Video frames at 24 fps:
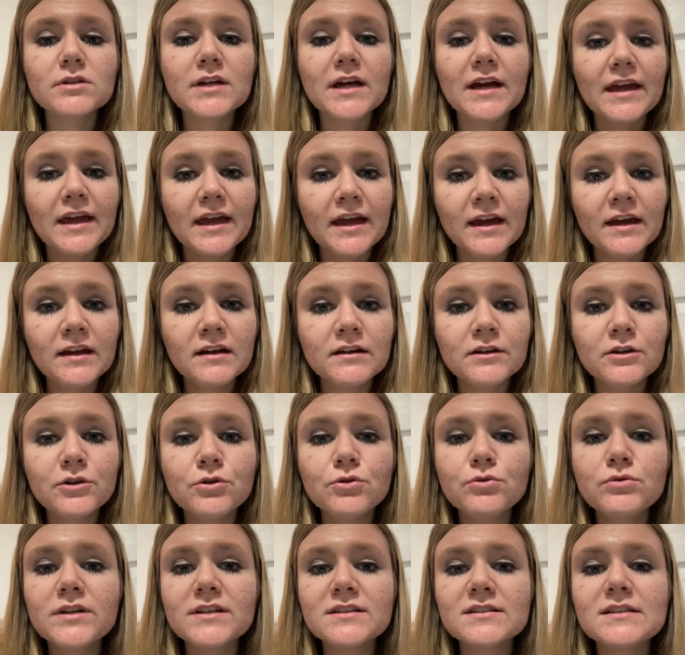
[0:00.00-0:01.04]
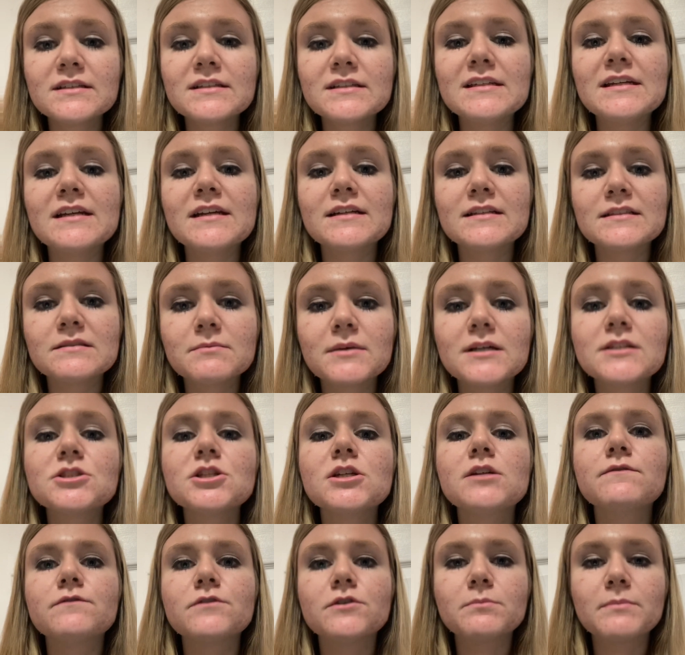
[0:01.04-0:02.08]
ahead and who doesn't need as much
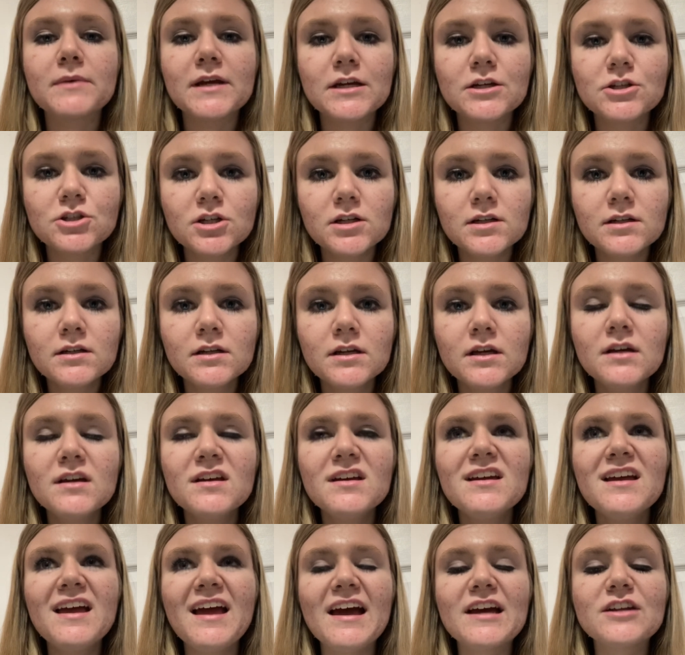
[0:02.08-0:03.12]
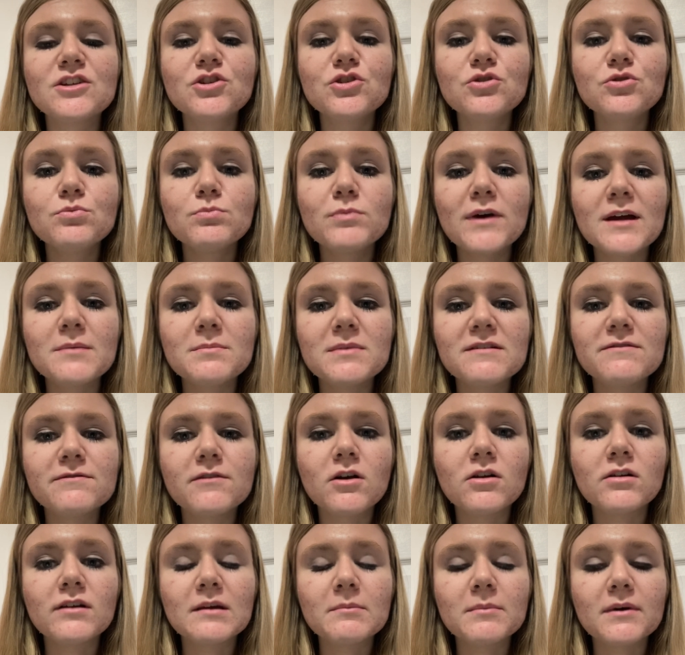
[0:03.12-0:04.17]
information and who might be
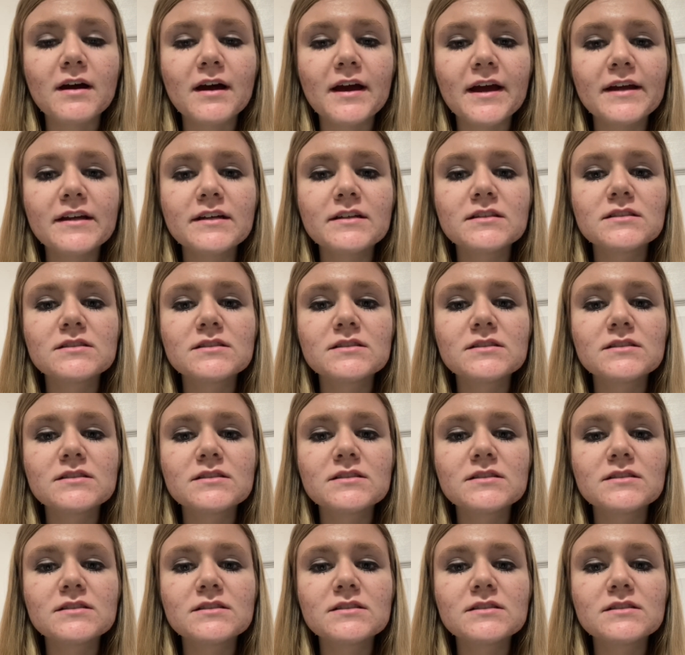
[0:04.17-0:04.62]
falling behind.